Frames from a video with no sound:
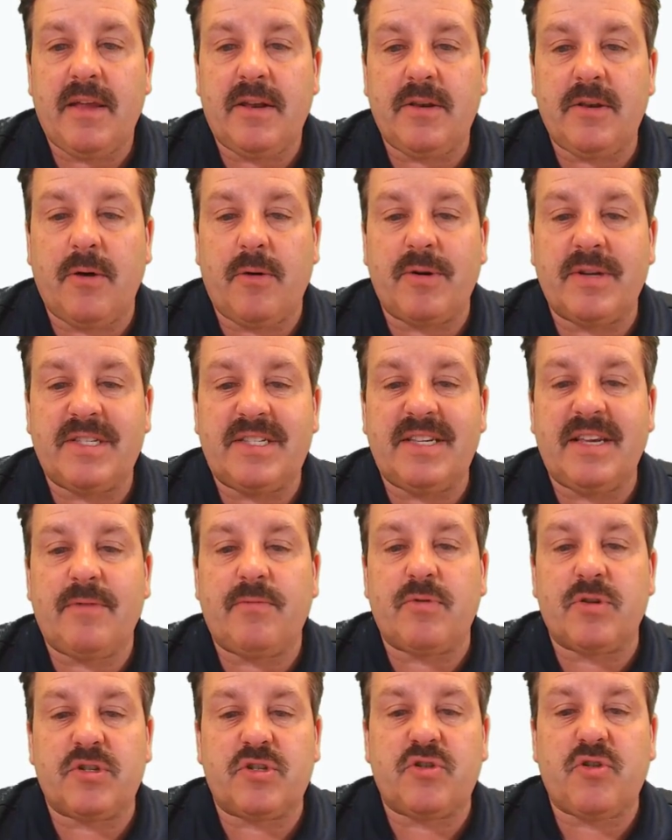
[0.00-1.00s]

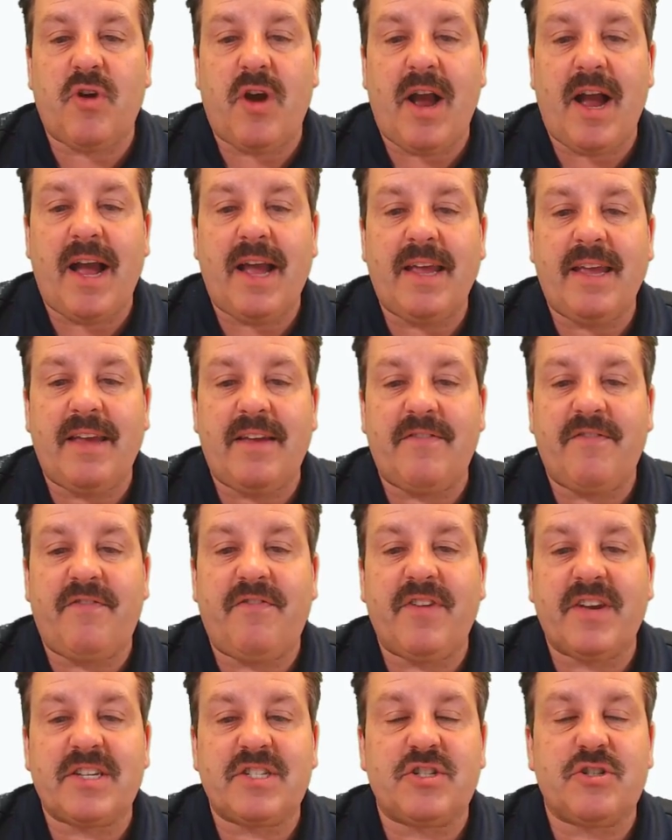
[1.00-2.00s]
Notice it will try
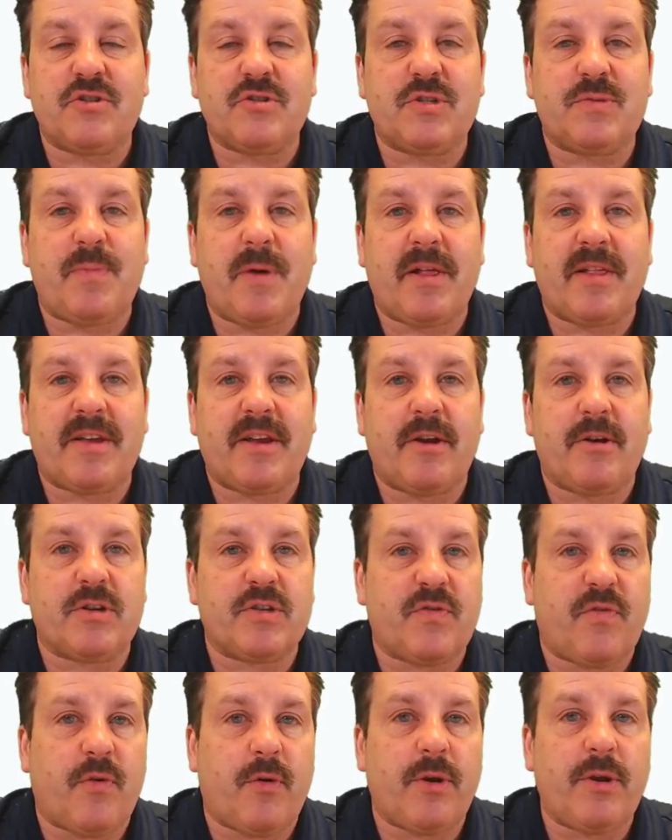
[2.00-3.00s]
and fix your spelling
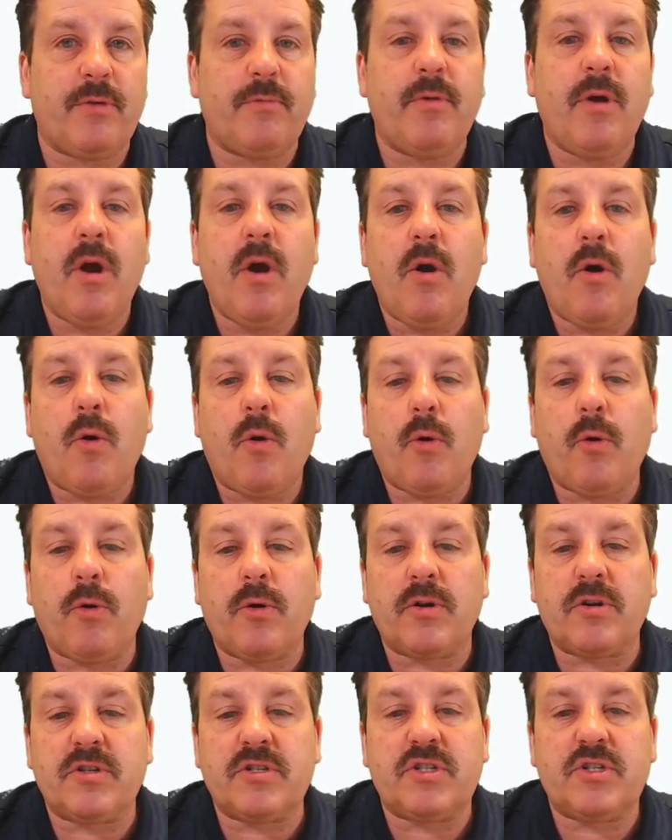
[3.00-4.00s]
errors for you,
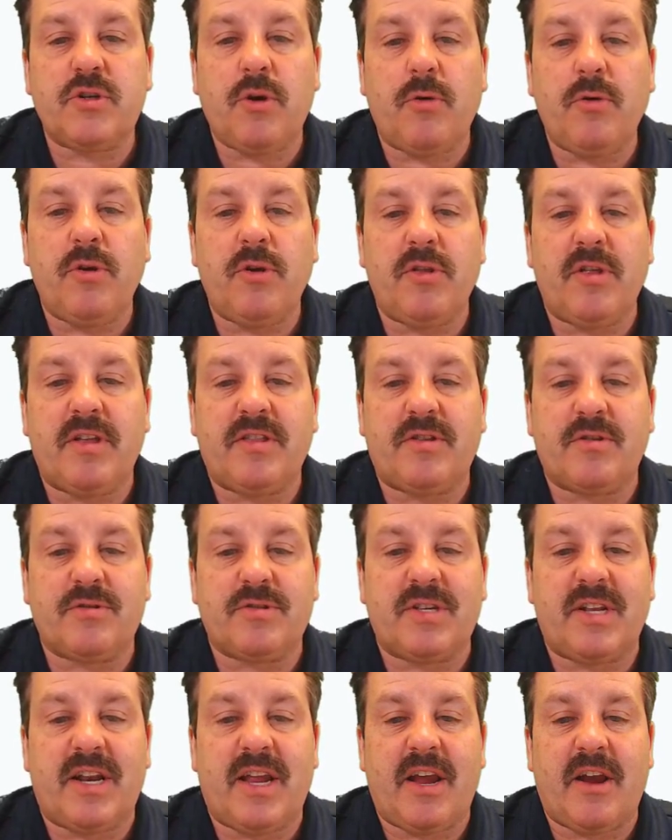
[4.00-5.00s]
or it'll show you
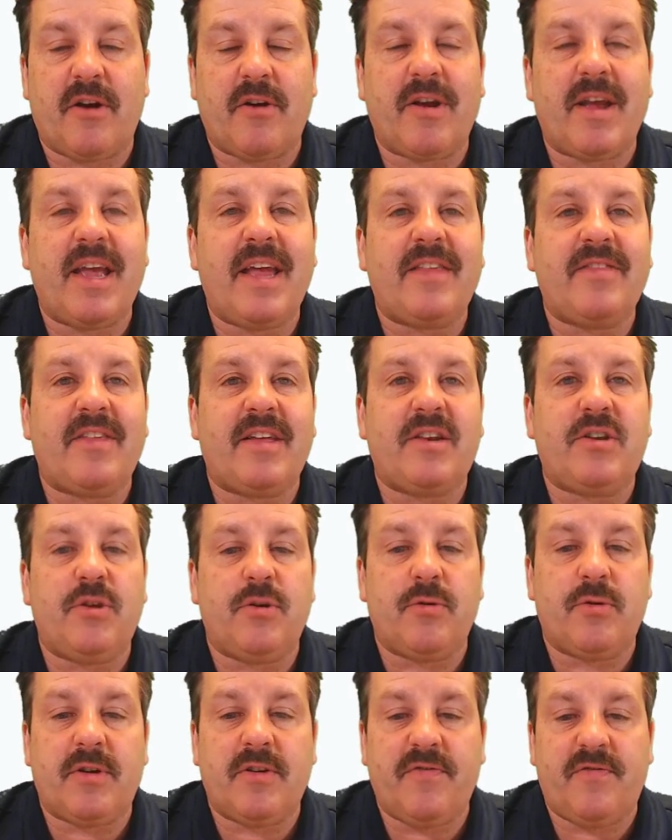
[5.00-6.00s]
that there's an error and
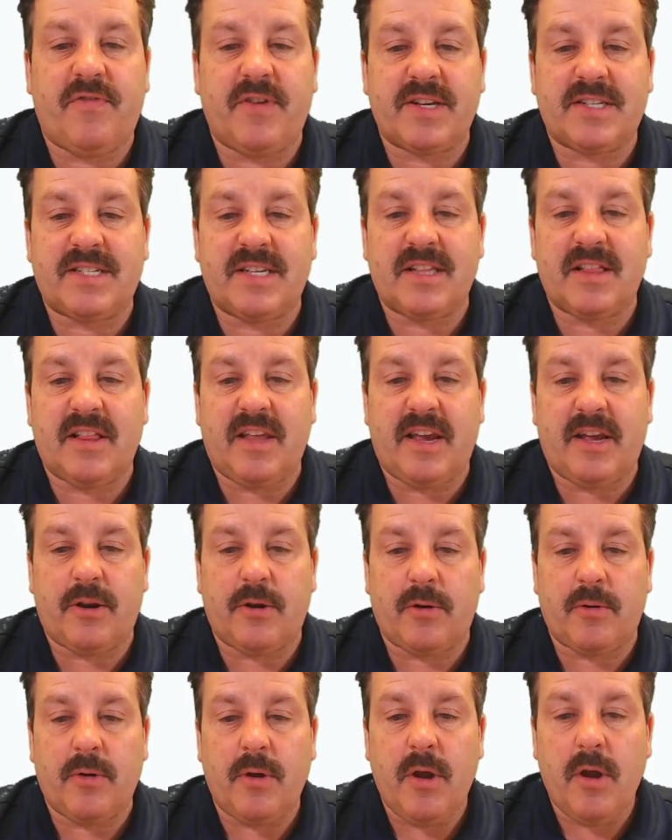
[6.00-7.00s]
then you can fix it
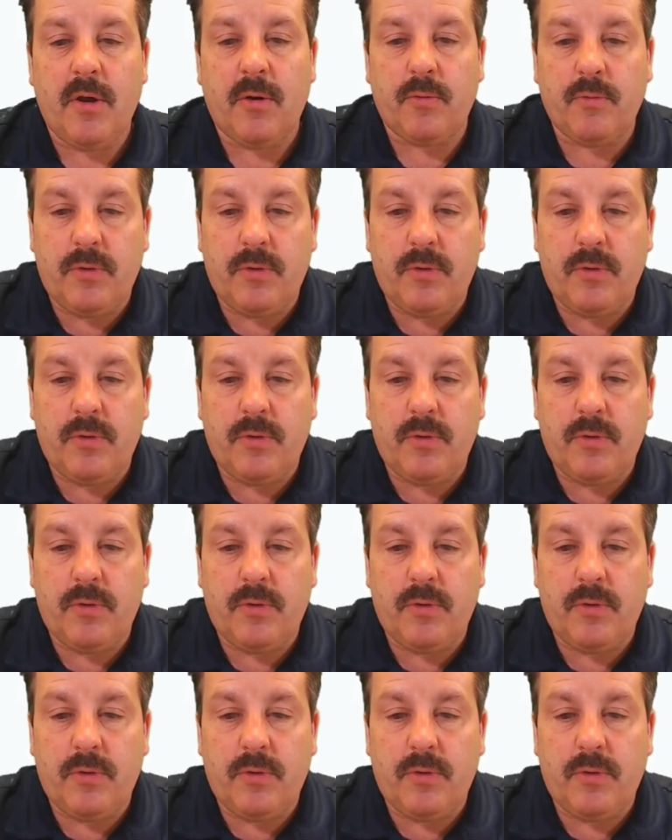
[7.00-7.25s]
later.